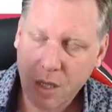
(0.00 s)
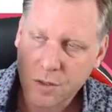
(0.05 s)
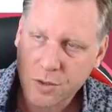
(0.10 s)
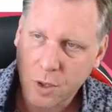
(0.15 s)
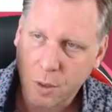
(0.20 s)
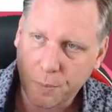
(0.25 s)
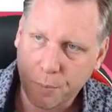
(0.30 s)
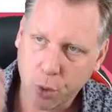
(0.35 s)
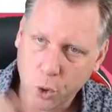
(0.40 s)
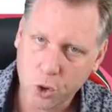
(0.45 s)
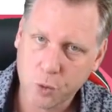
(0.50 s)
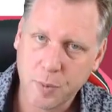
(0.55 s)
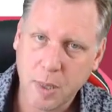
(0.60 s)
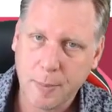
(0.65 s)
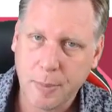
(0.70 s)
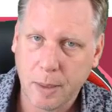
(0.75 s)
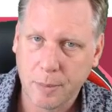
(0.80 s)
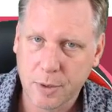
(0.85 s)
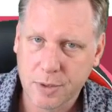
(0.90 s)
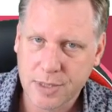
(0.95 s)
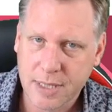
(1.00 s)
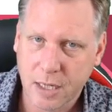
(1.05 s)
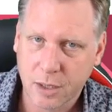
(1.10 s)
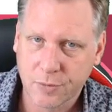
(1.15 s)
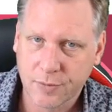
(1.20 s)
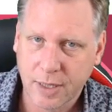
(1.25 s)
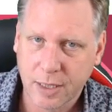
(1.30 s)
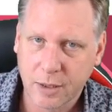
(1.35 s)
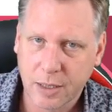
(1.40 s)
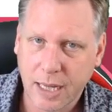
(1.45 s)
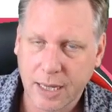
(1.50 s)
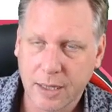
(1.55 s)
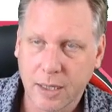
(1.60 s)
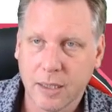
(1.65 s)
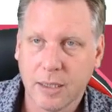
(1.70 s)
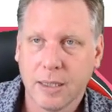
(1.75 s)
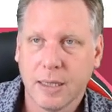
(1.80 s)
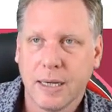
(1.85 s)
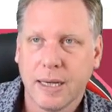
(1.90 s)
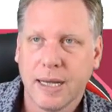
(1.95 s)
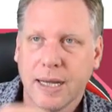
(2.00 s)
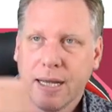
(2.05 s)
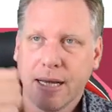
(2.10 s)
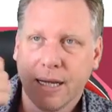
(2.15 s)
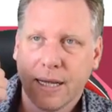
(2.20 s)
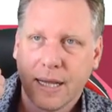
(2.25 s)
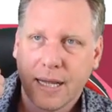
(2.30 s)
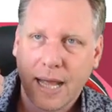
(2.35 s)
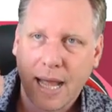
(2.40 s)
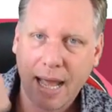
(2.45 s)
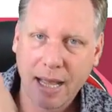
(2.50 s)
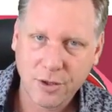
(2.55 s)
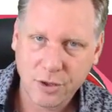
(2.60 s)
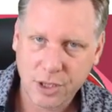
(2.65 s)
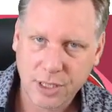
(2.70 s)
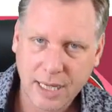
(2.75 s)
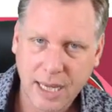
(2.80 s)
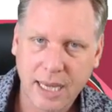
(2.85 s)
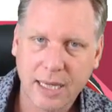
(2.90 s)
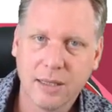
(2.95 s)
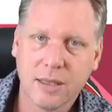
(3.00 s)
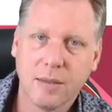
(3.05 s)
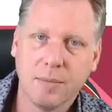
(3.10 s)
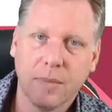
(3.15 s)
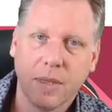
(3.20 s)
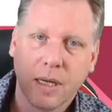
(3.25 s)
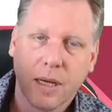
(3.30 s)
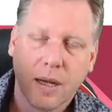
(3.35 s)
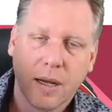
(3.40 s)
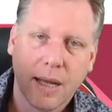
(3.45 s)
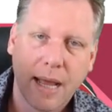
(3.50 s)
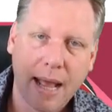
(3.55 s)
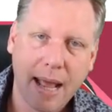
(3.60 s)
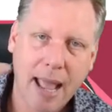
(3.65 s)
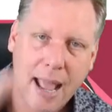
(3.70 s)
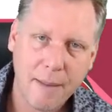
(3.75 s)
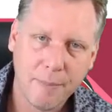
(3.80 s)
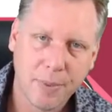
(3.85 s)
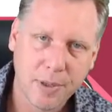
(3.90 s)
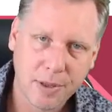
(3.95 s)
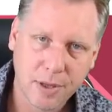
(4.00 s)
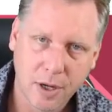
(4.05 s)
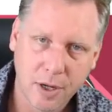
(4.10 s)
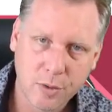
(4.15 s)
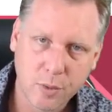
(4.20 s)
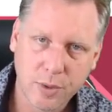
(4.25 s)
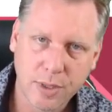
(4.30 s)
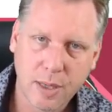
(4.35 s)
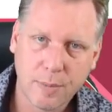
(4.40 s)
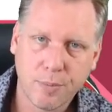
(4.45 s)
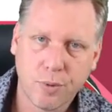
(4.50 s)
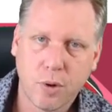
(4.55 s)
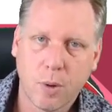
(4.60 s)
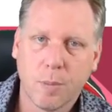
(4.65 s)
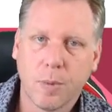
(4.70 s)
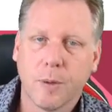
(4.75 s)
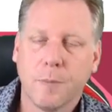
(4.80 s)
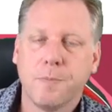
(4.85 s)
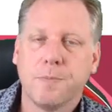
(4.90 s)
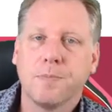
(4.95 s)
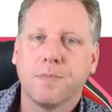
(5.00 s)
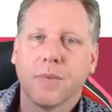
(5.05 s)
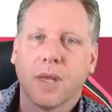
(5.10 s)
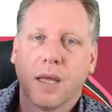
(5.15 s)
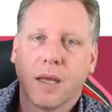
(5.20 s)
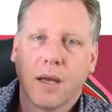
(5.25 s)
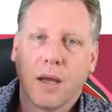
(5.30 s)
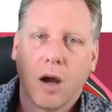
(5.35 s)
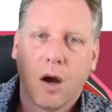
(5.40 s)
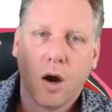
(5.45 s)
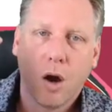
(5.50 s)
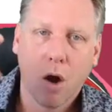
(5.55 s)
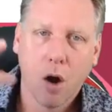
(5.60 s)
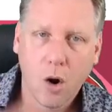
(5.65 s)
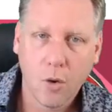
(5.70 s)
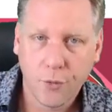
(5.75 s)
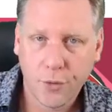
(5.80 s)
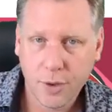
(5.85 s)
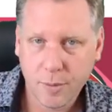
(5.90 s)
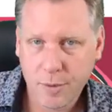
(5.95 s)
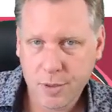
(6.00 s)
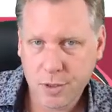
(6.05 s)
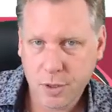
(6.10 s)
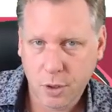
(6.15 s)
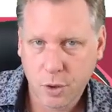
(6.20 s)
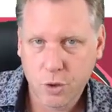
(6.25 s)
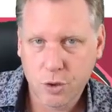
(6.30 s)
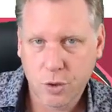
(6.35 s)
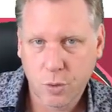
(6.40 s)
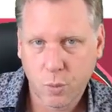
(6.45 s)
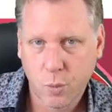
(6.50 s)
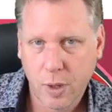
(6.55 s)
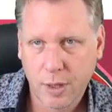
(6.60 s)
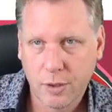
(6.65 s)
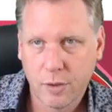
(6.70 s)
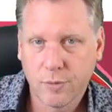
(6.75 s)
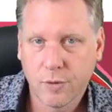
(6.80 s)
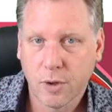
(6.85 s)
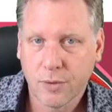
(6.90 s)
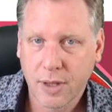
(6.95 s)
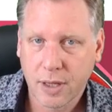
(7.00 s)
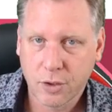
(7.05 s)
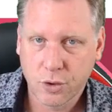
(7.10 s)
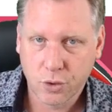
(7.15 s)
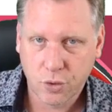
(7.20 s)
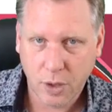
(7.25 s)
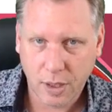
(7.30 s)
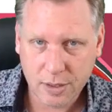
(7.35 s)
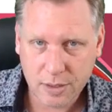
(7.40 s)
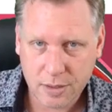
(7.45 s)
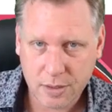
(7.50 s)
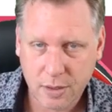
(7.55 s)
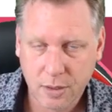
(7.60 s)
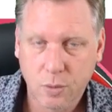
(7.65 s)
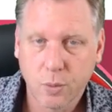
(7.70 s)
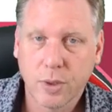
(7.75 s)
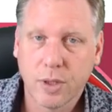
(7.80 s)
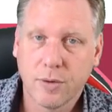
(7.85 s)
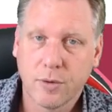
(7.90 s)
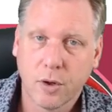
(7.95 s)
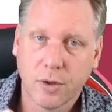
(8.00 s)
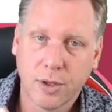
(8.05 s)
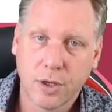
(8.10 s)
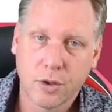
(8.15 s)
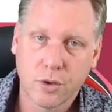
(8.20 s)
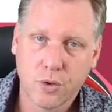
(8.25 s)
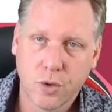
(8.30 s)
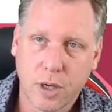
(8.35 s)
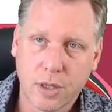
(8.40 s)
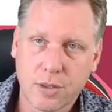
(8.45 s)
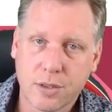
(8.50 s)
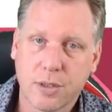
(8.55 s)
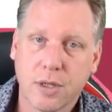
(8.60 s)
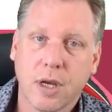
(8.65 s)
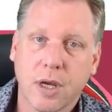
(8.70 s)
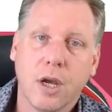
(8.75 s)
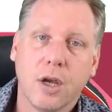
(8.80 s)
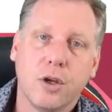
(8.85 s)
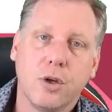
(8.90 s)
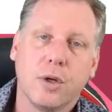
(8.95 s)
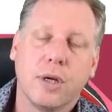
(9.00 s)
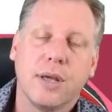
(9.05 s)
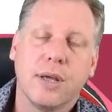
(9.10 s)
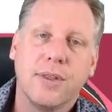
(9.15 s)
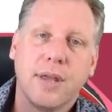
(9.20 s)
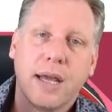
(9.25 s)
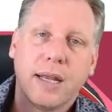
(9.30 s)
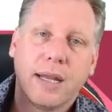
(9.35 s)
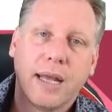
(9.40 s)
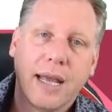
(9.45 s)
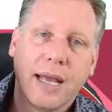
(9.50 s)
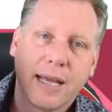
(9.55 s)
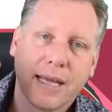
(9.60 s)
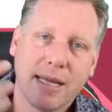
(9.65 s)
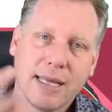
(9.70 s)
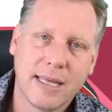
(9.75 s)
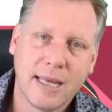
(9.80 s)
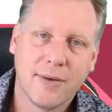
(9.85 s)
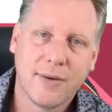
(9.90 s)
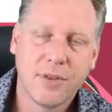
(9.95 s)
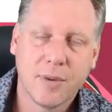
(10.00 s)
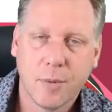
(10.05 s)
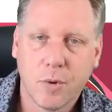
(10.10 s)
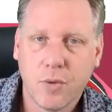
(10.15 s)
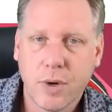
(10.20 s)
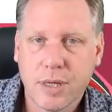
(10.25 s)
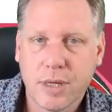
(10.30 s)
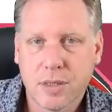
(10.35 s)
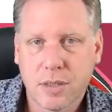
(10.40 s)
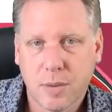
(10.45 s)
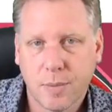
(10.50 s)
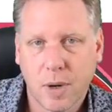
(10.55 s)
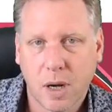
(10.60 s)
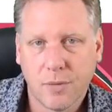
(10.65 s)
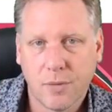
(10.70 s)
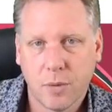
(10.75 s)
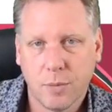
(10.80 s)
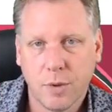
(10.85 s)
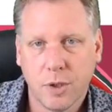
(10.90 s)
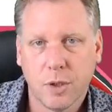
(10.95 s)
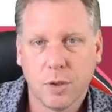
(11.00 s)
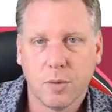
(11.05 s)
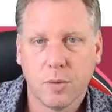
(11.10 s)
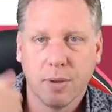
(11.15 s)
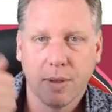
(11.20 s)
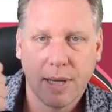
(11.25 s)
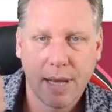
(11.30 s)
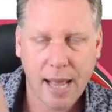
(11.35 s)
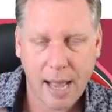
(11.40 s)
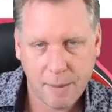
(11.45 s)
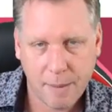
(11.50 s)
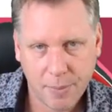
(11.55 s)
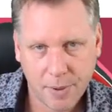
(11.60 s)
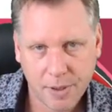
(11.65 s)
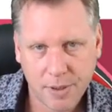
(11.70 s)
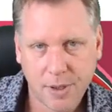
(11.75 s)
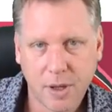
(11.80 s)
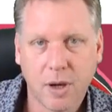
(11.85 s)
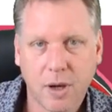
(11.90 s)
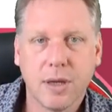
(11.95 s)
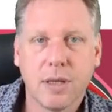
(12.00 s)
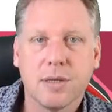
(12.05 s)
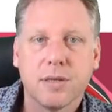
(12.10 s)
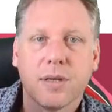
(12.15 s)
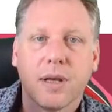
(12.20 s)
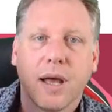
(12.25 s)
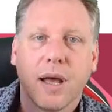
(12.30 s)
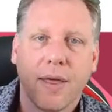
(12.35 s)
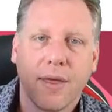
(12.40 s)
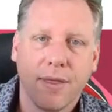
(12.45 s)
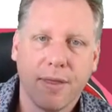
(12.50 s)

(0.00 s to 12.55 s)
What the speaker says: So push people up your sales value ladder, educate them, empathize with their problem, offer them a solution when you've got their trust. When you've got your trust, you can then give them a reason to buy from you. Empathize,